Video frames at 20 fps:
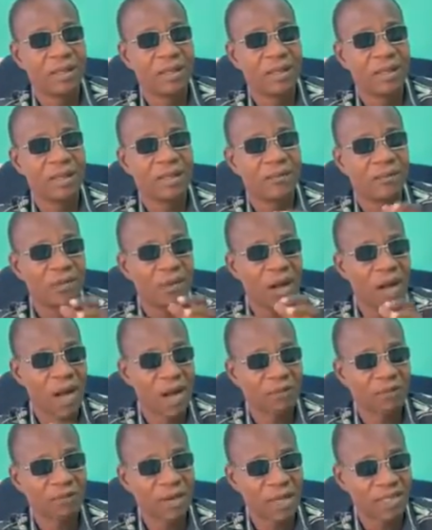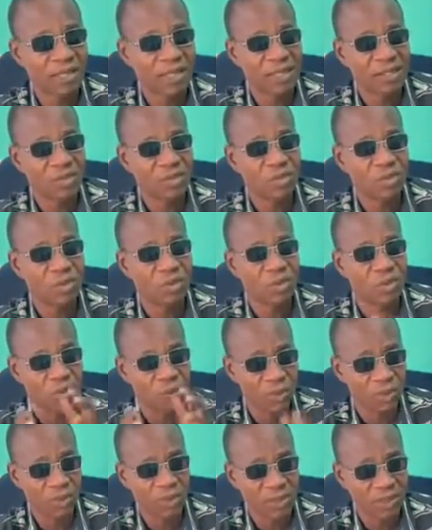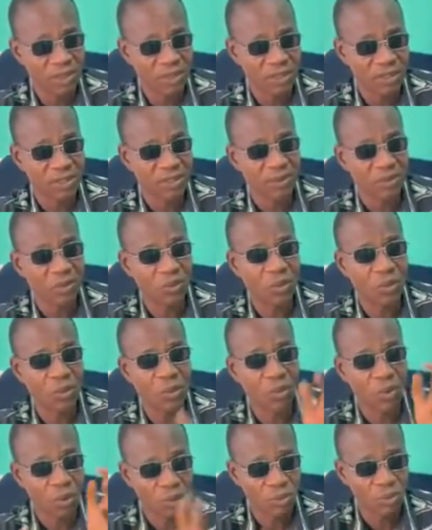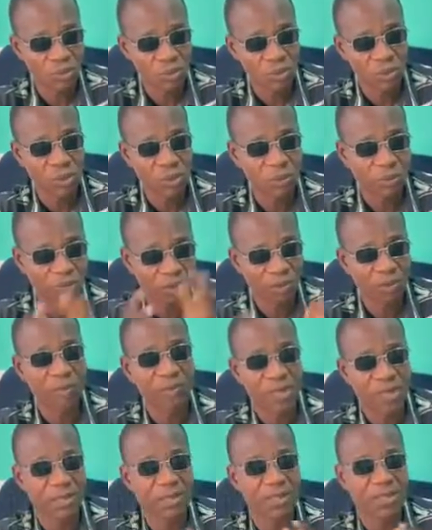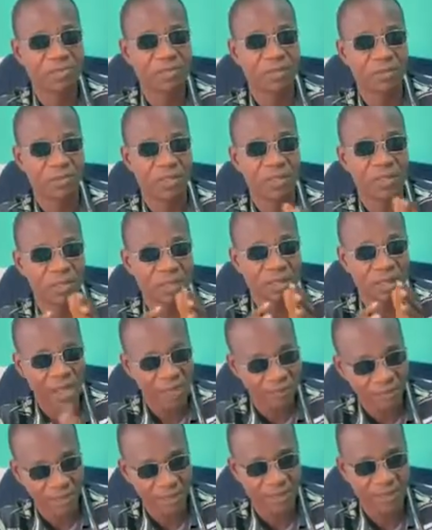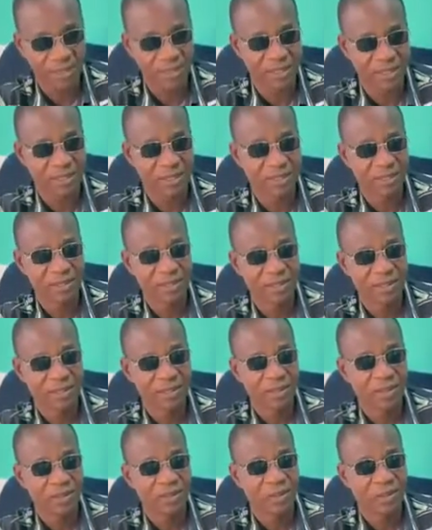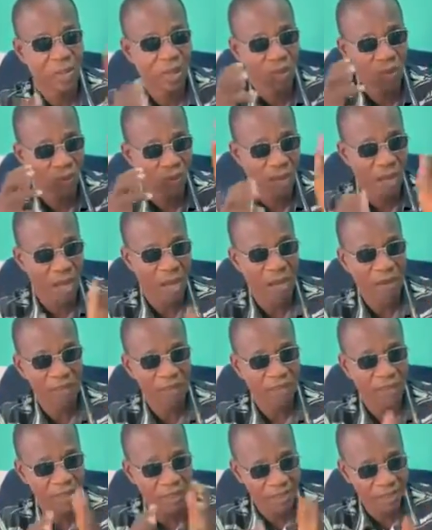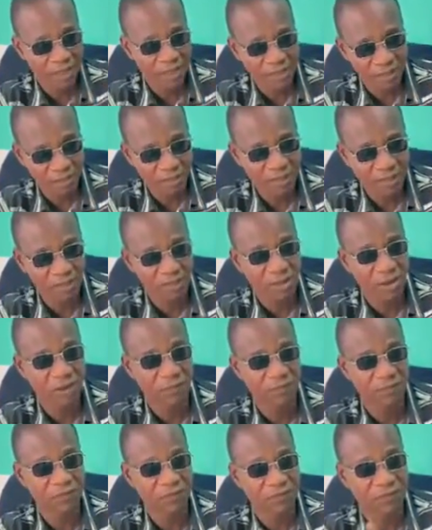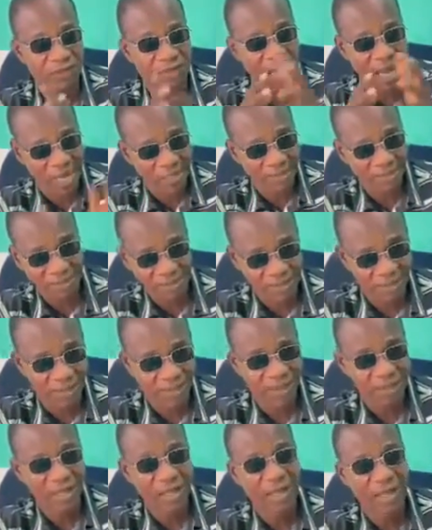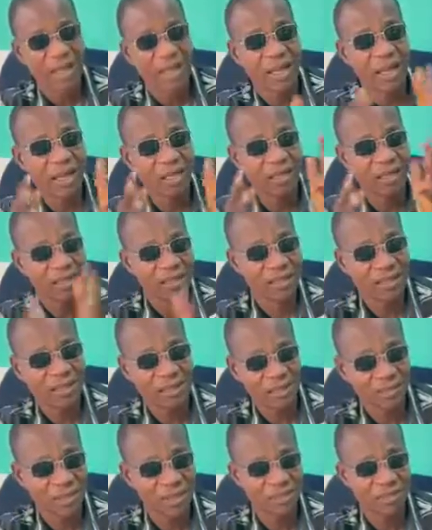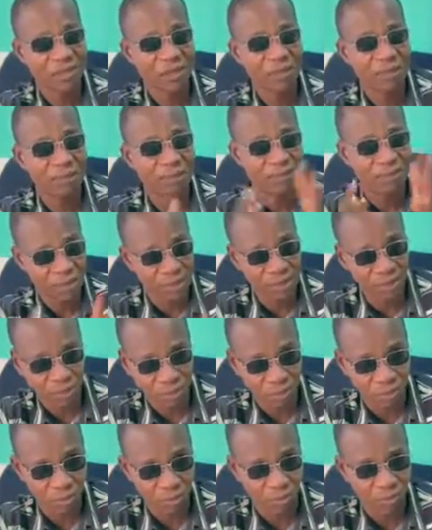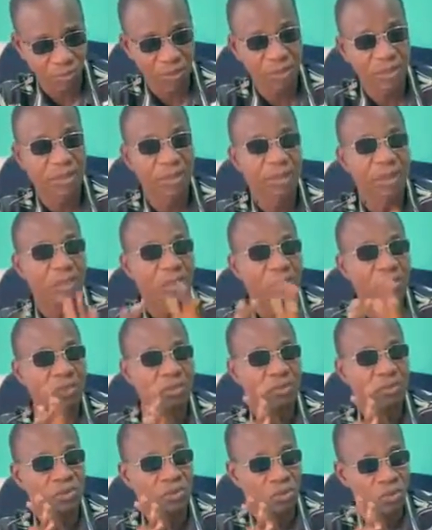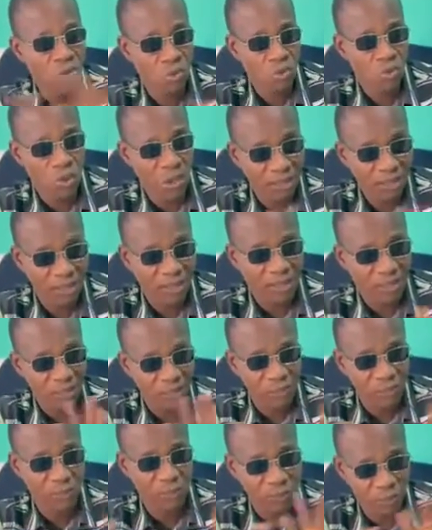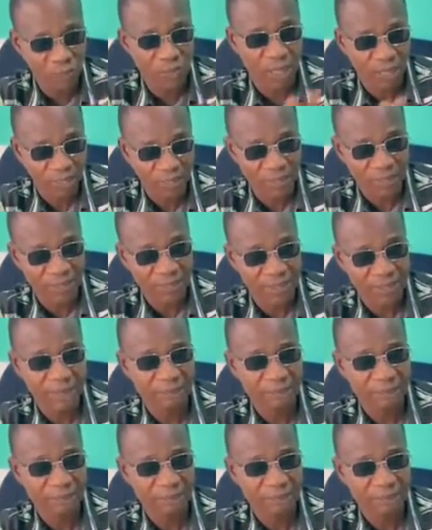if you have access to your commodities, although the problem is from the government, where we have increment of taxes and increment of petrol, no one can dispute that.